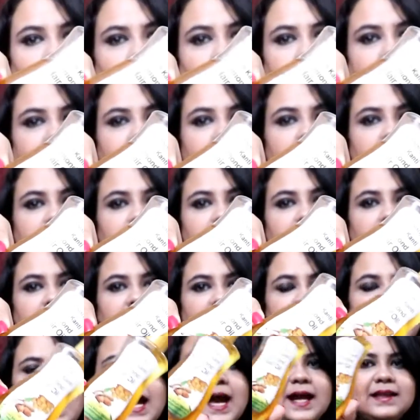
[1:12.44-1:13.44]
oil.
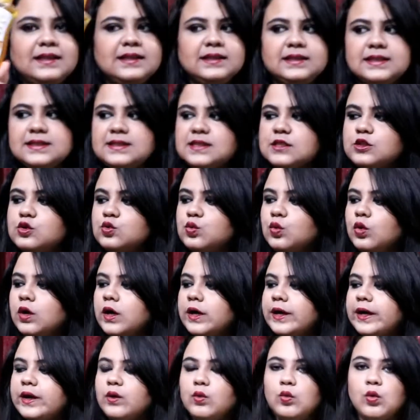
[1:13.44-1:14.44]
I think this is
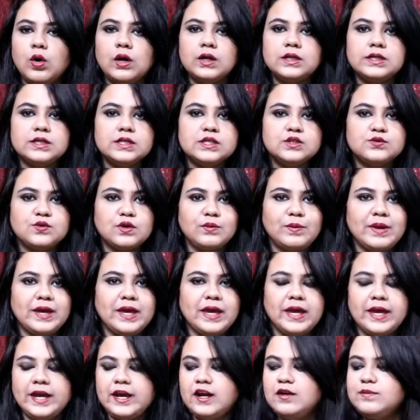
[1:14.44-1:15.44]
working wonders for my
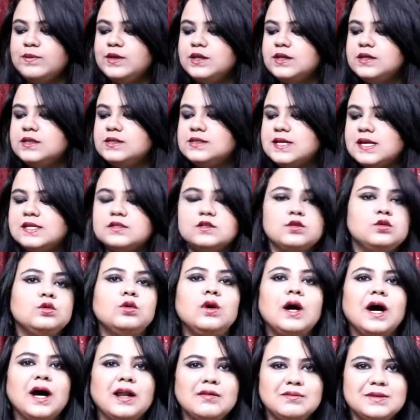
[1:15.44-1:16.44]
hair because, as you know,
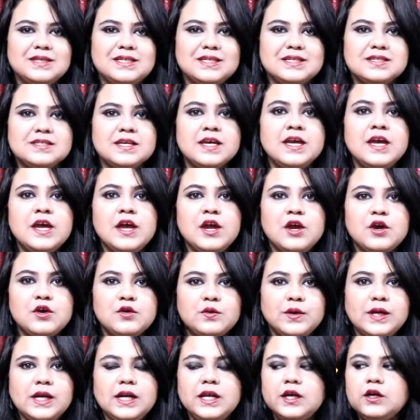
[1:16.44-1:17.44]
almond is
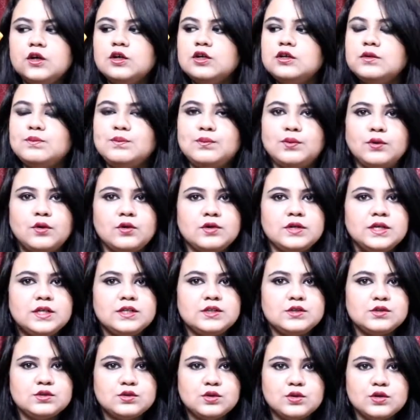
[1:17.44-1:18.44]
really good a protein
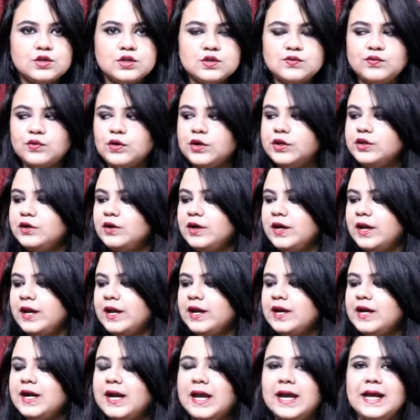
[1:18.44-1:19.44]
source for your
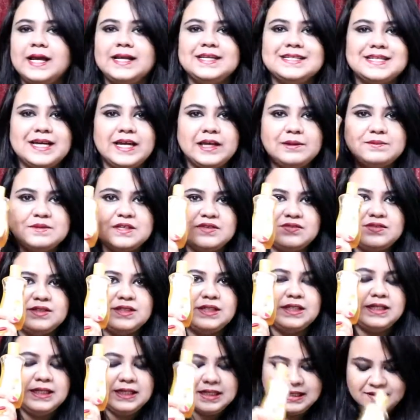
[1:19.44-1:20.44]
hair, and I am
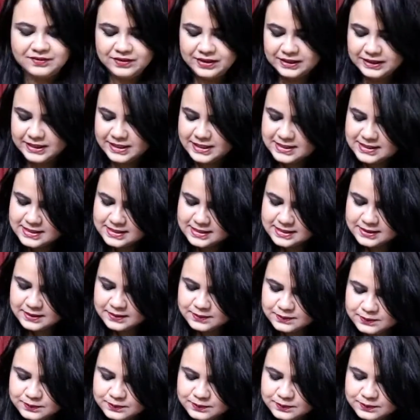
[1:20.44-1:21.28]
definitely loving this.